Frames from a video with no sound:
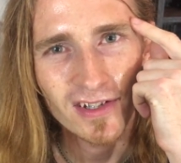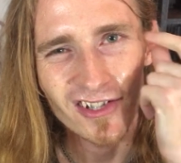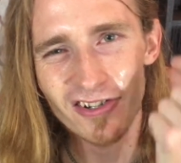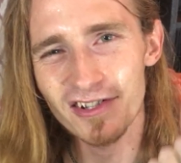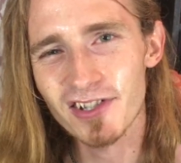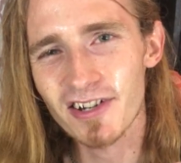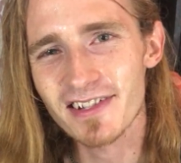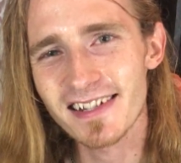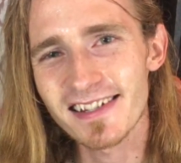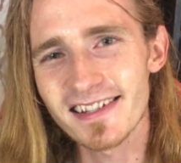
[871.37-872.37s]
You're gonna start
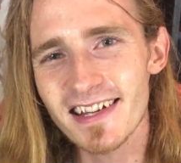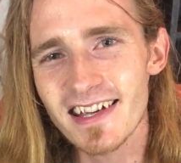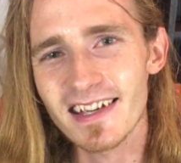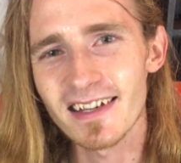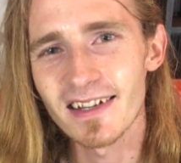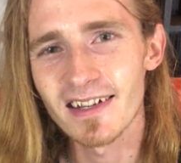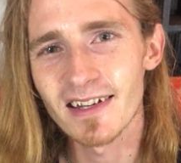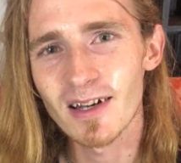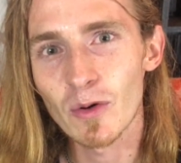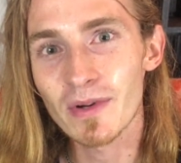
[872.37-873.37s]
to see
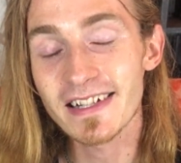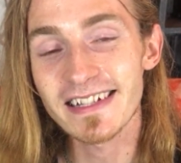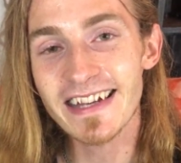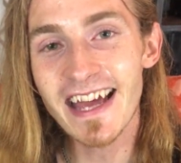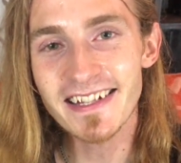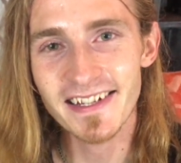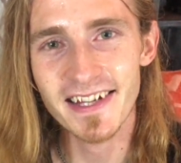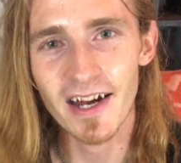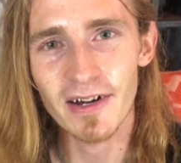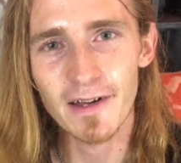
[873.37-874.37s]
what is
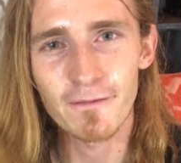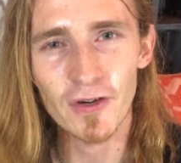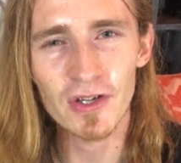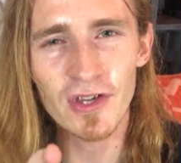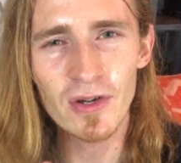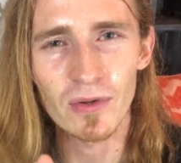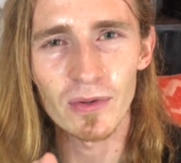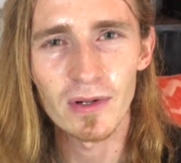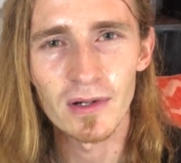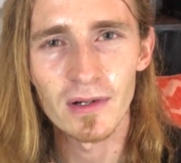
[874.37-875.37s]
necessary for
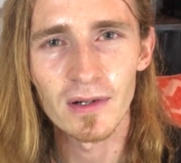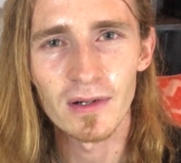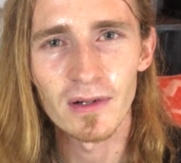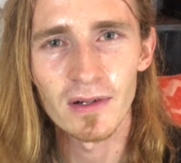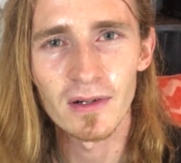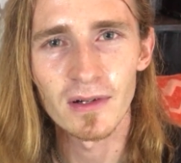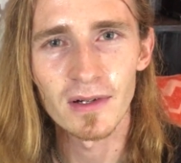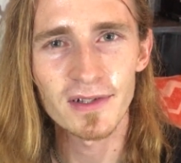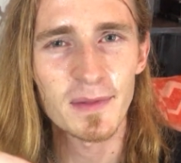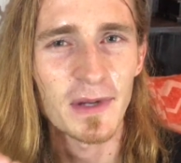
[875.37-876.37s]
you
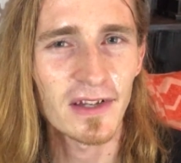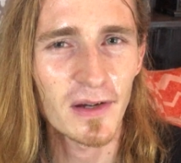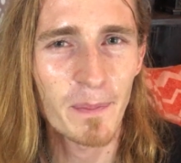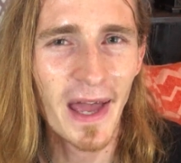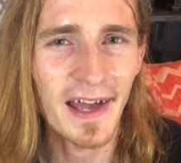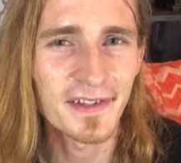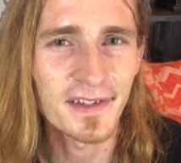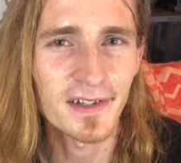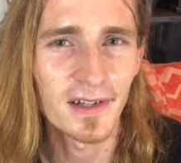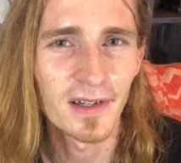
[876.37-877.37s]
to be at your
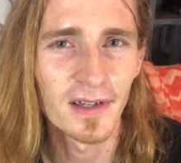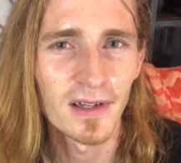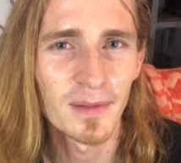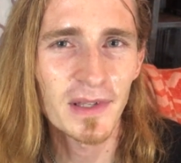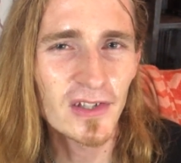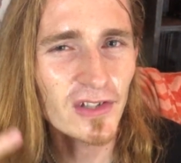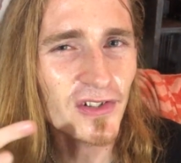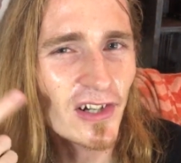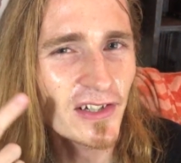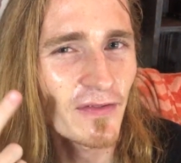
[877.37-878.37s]
best. Because you'll
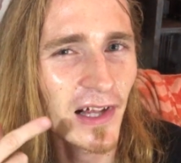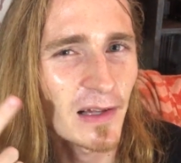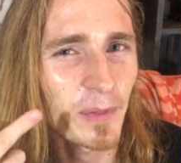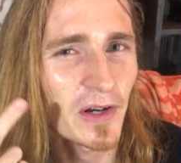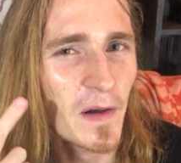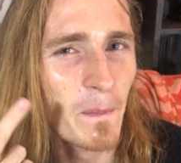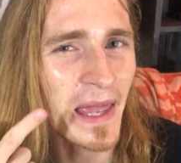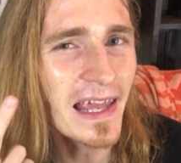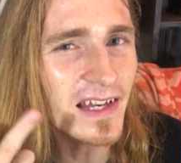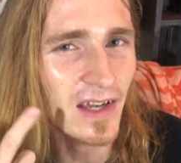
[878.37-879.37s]
start developing an
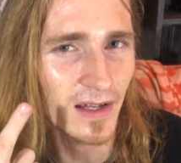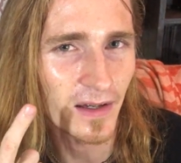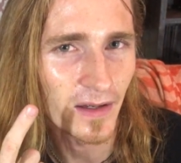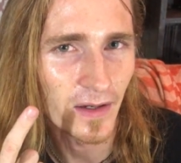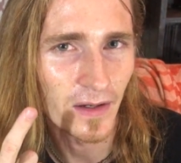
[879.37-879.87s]
opinion.